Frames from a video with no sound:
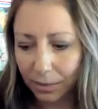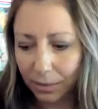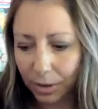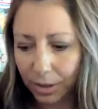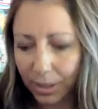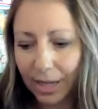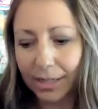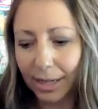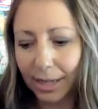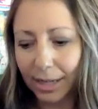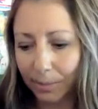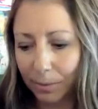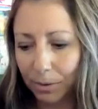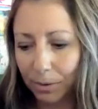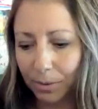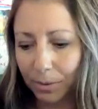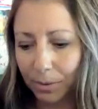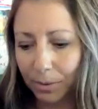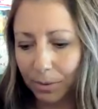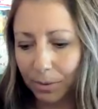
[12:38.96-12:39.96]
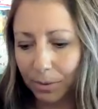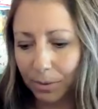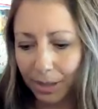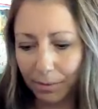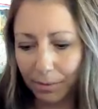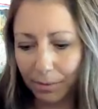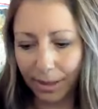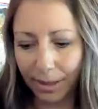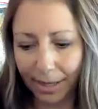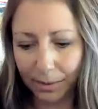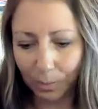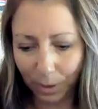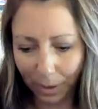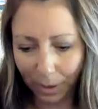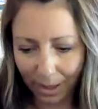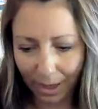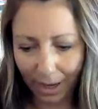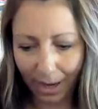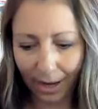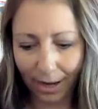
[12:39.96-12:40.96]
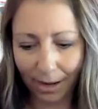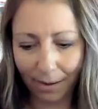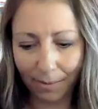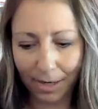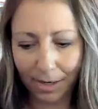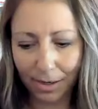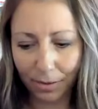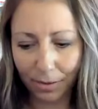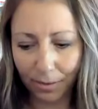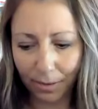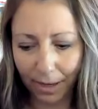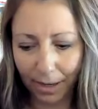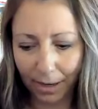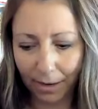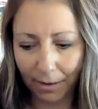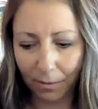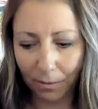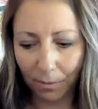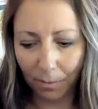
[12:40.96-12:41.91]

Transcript: took that time to really realize what the heck am I doing?